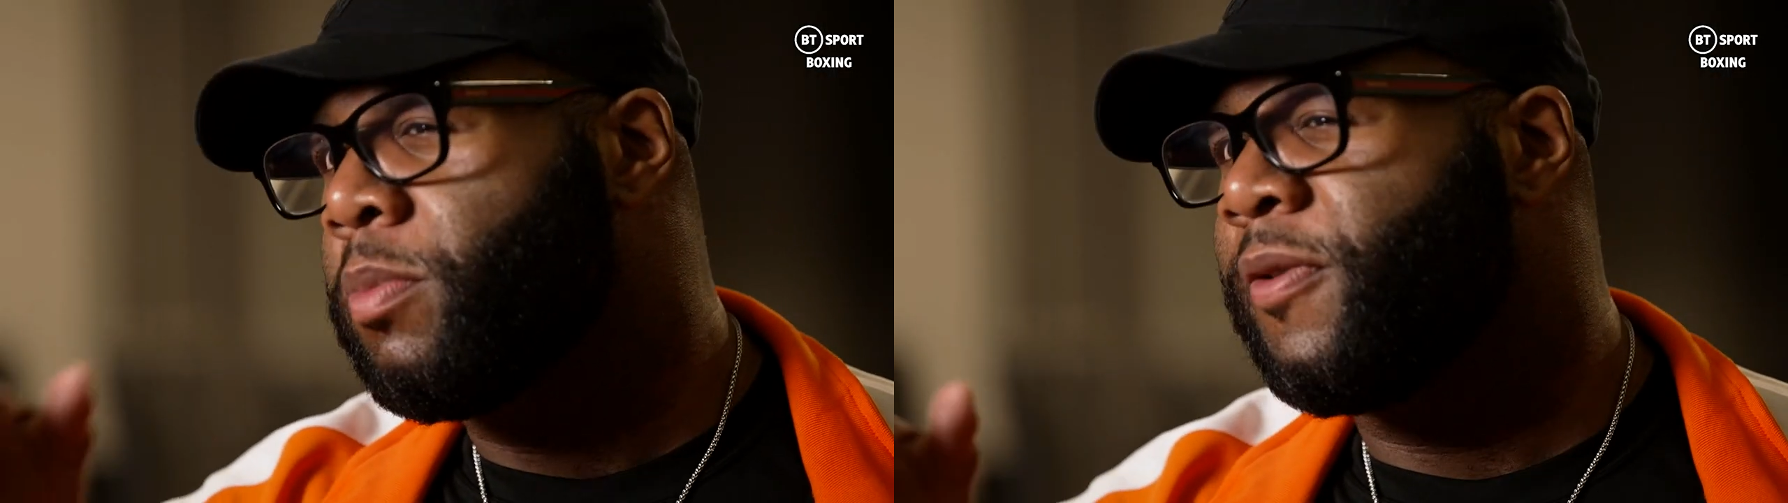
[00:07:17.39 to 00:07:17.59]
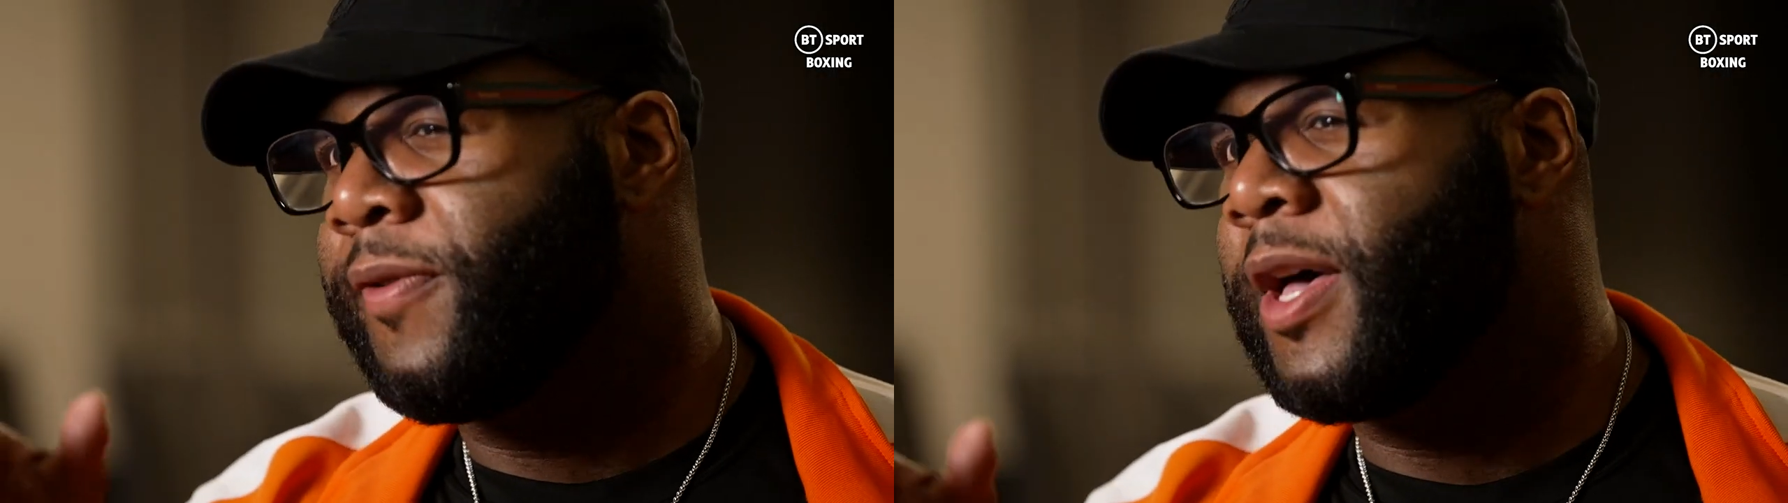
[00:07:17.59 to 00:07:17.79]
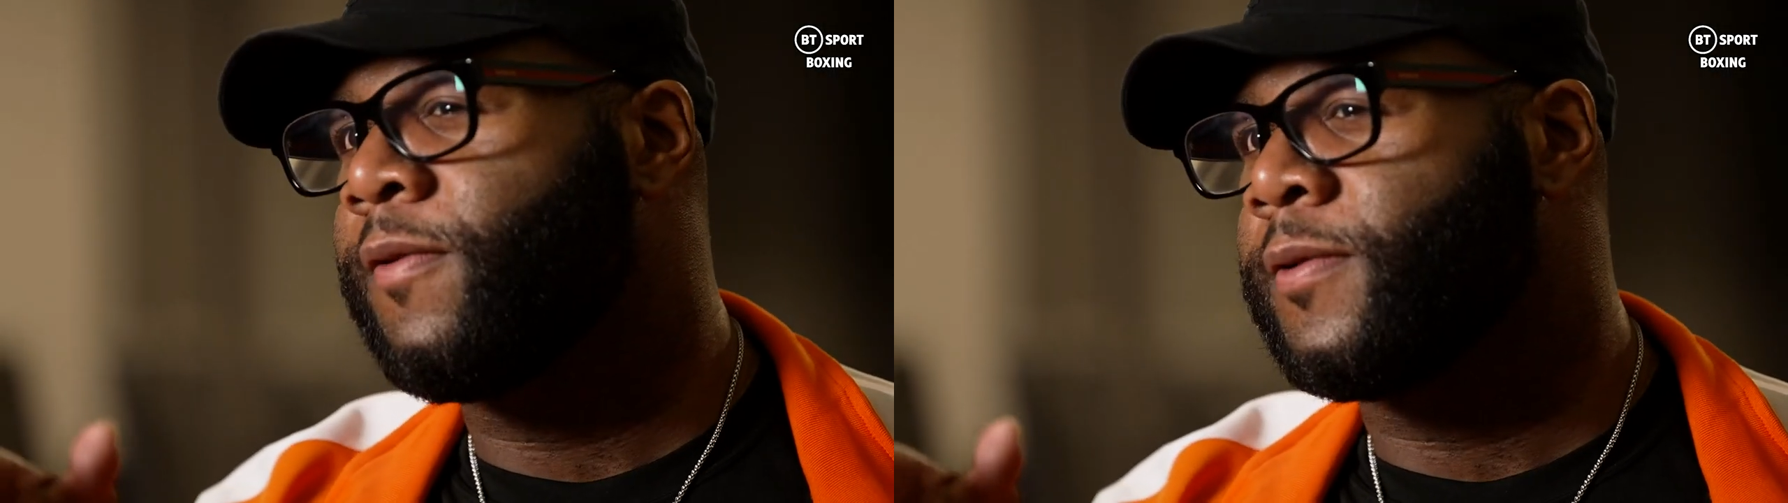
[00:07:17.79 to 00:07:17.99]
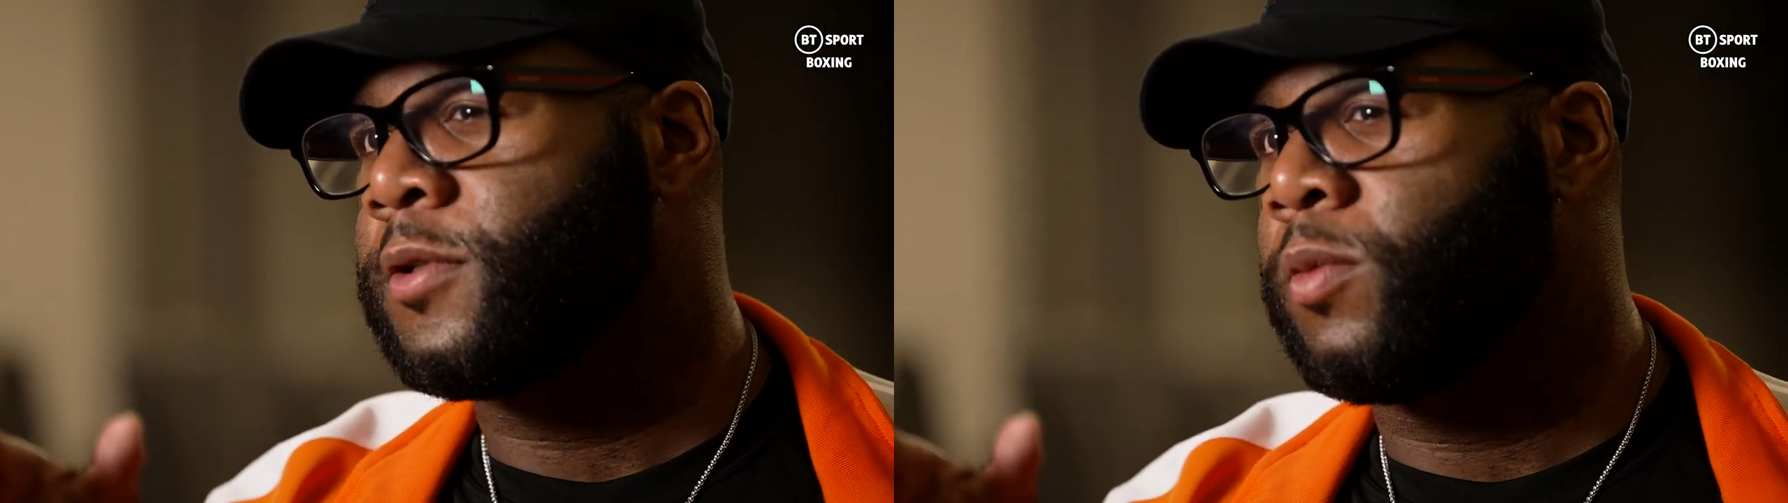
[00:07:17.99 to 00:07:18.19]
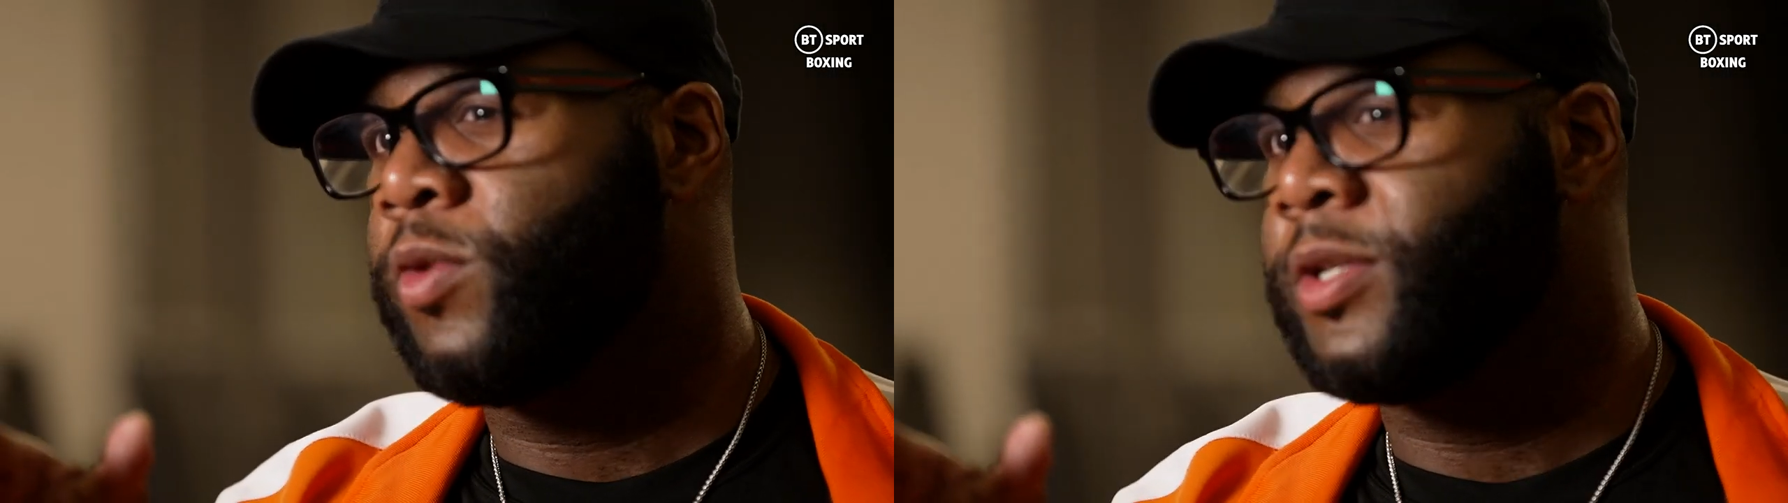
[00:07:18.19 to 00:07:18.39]
prevailed for
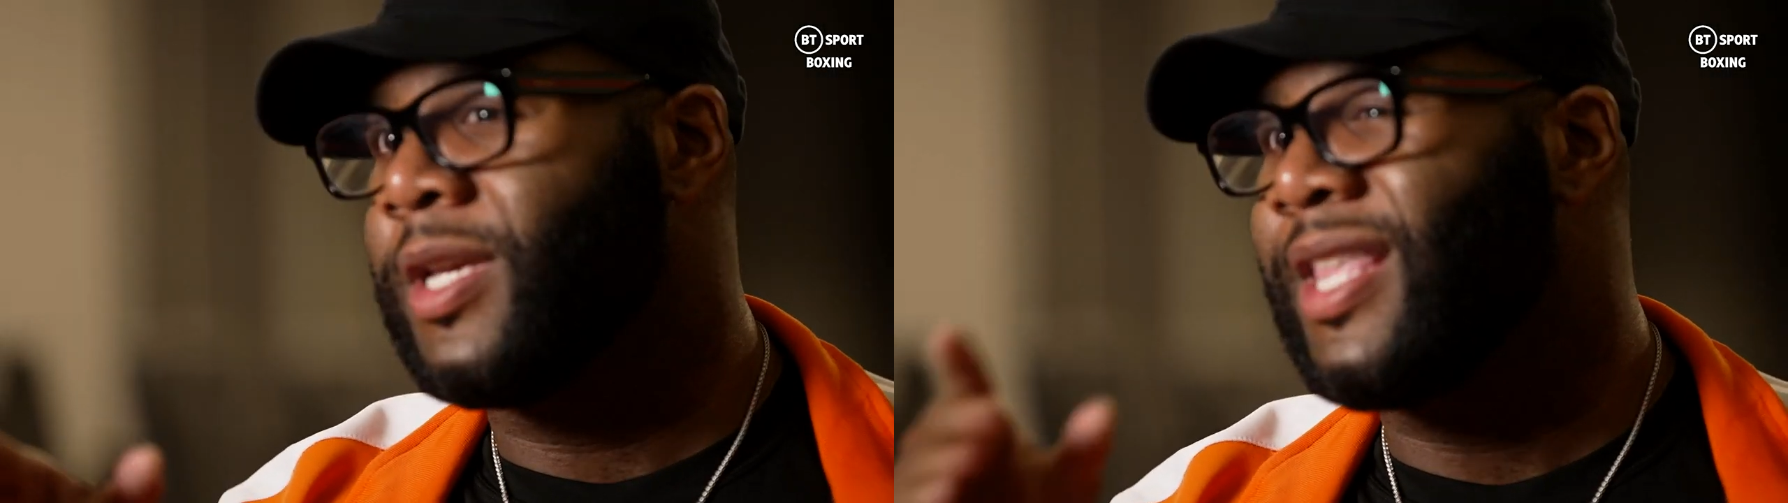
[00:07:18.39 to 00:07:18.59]
some reason.